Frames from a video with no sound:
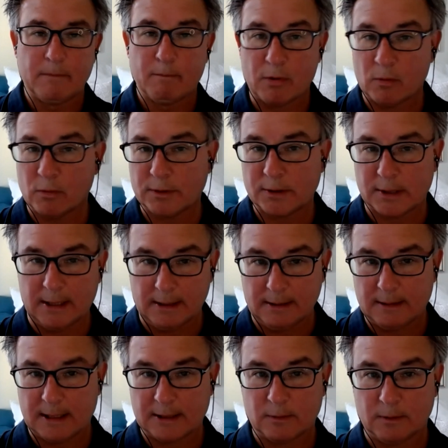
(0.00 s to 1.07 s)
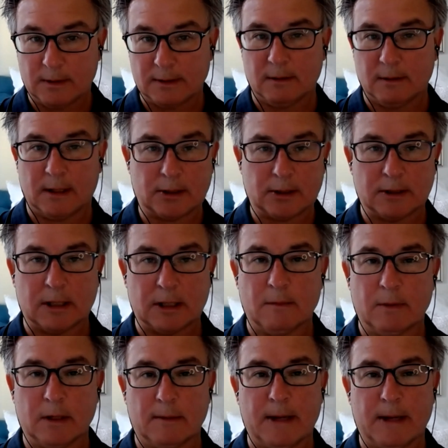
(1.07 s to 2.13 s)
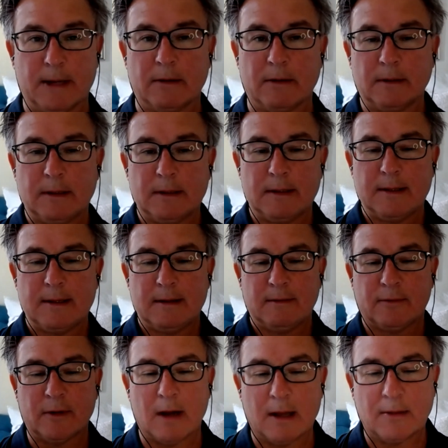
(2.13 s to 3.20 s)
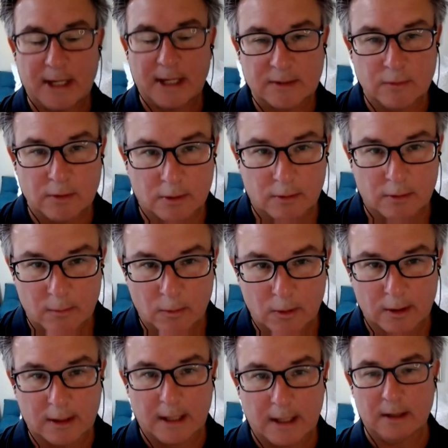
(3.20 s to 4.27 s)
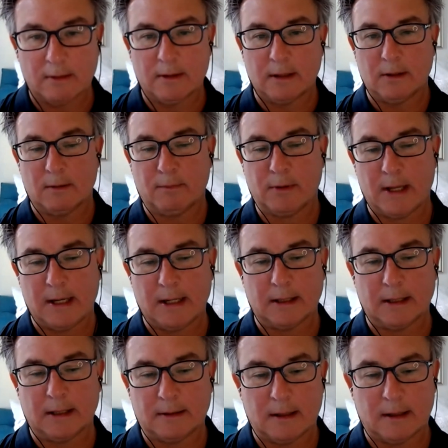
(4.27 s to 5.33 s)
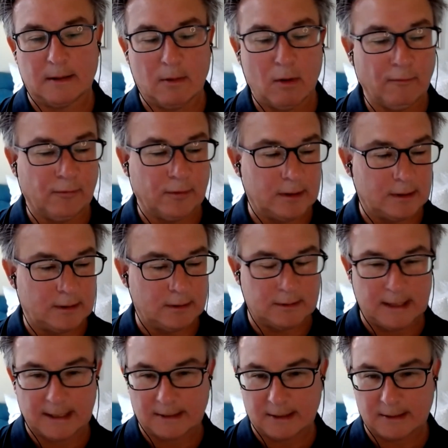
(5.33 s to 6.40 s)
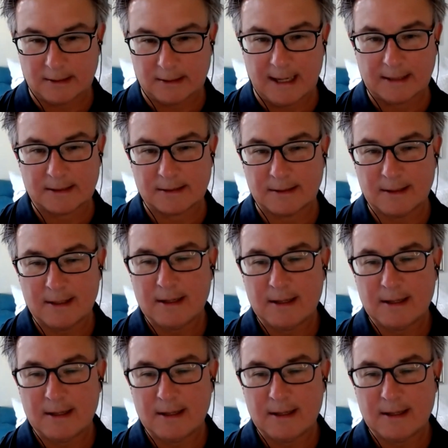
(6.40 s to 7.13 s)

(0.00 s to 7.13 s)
But we'll see. That's what this election's going to be about. Fernand, thanks for your great work. I know that you're planning, hopefully, to do Texas next.